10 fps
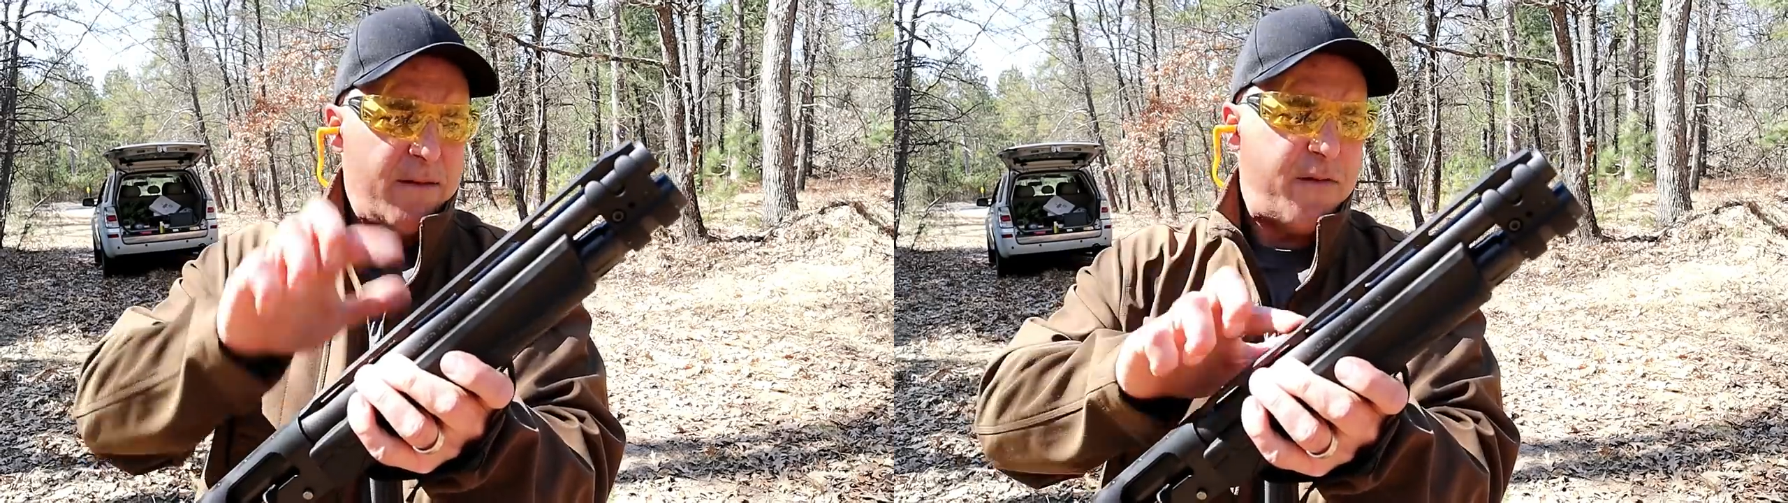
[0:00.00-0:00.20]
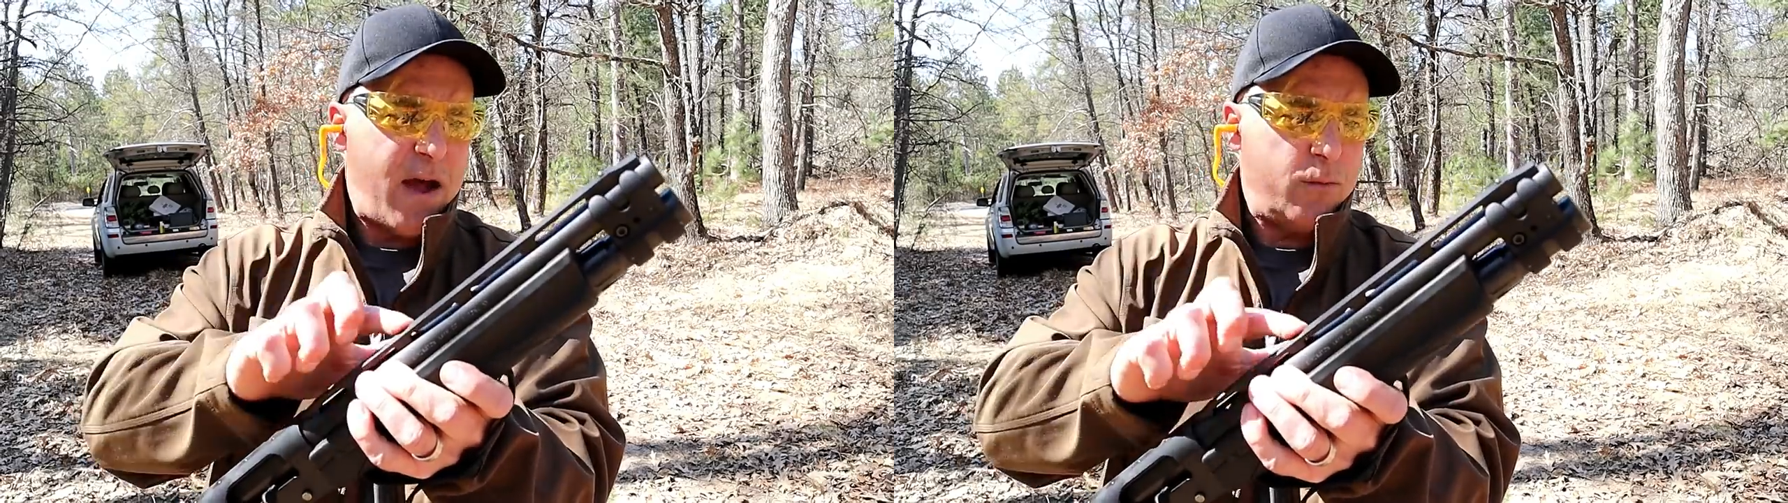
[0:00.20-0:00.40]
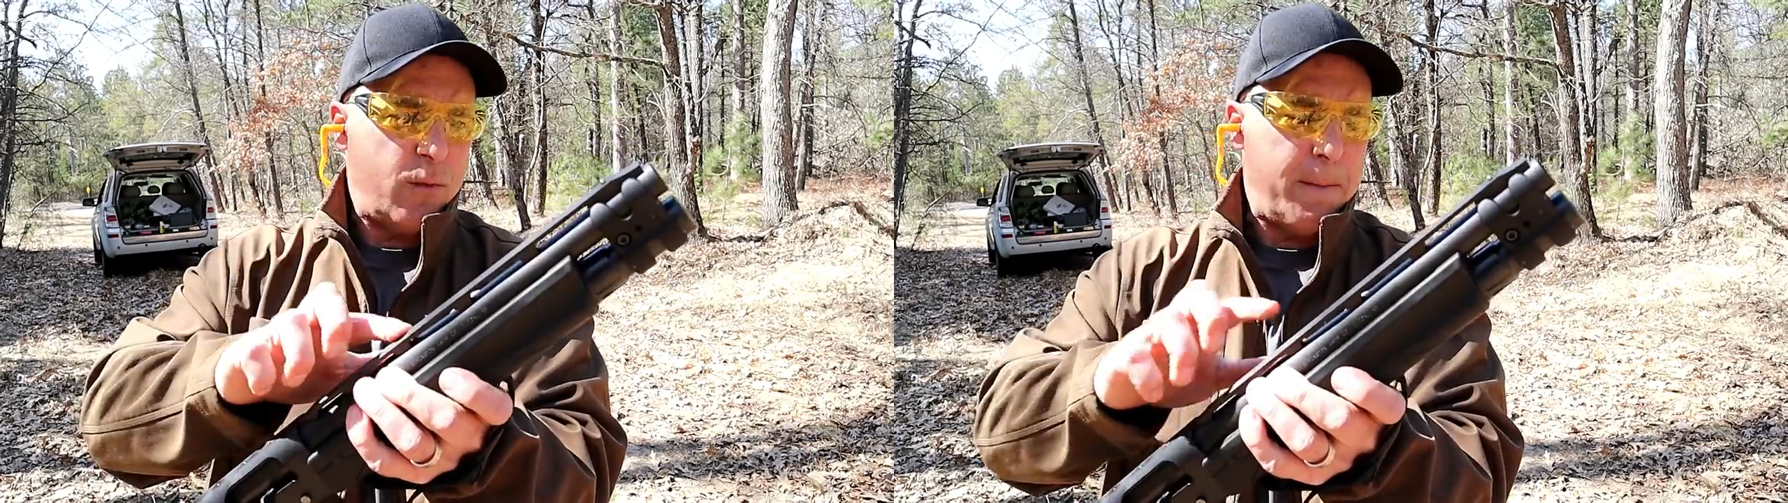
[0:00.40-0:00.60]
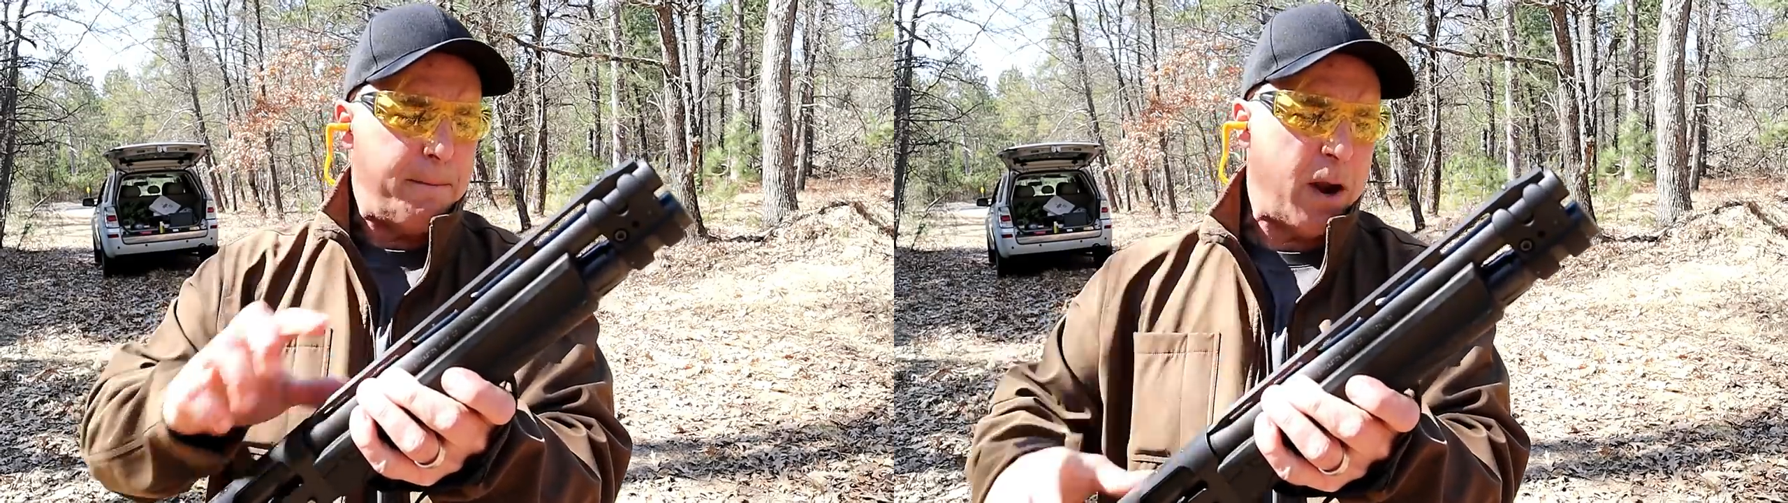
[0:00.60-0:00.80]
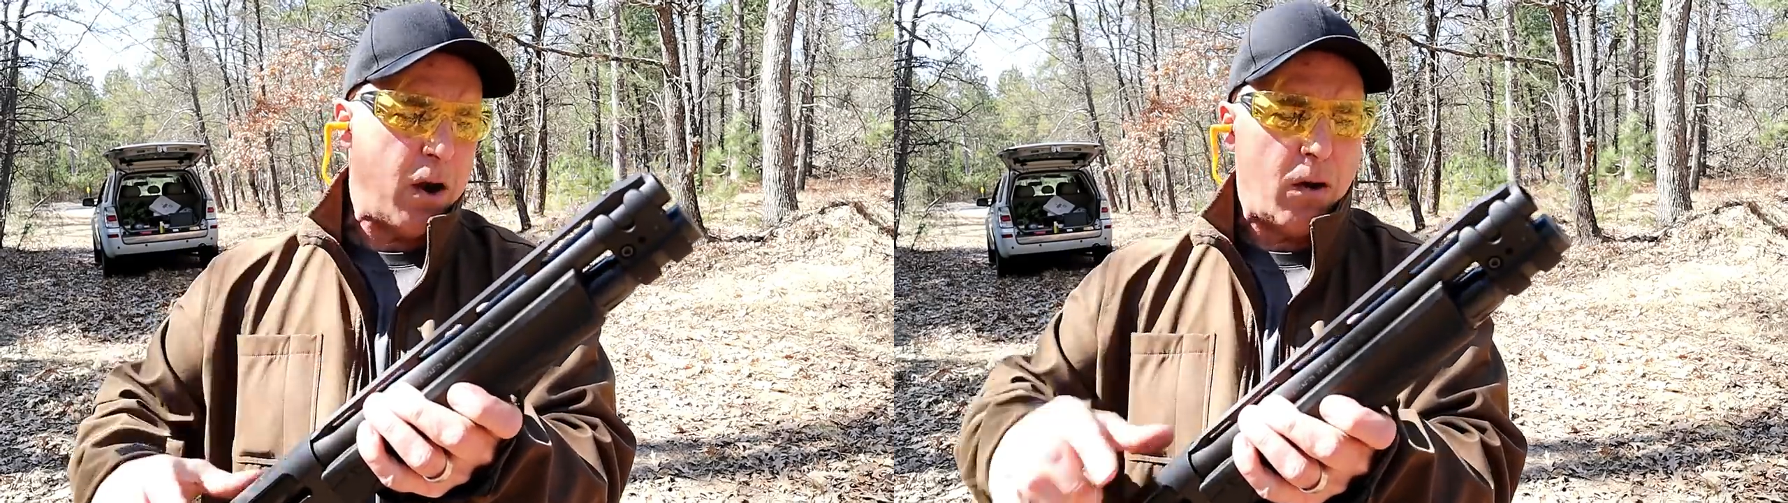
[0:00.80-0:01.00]
vent
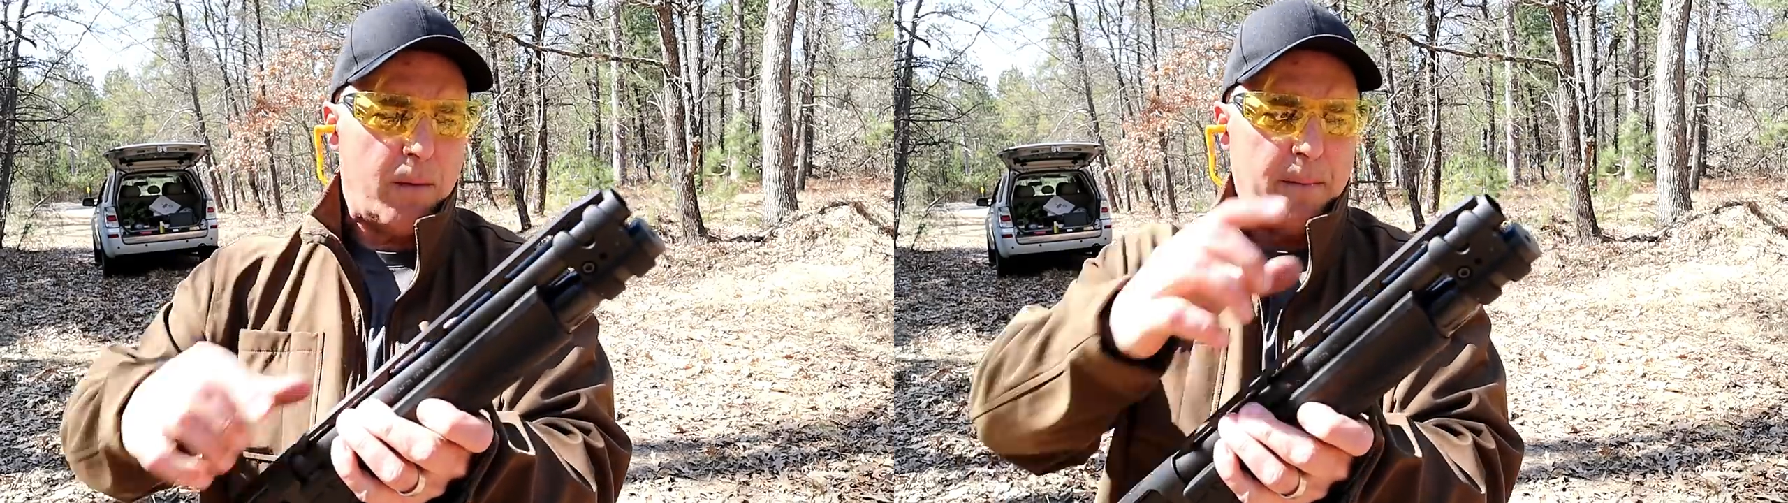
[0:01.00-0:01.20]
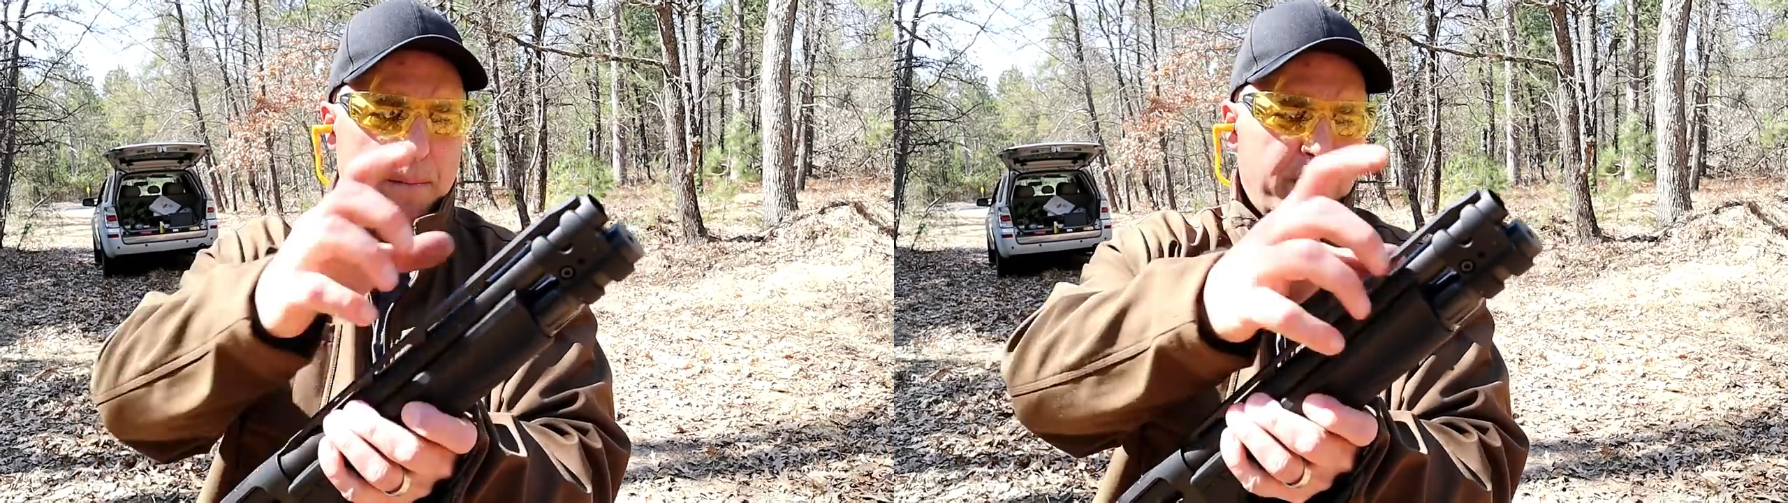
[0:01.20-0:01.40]
rib barrel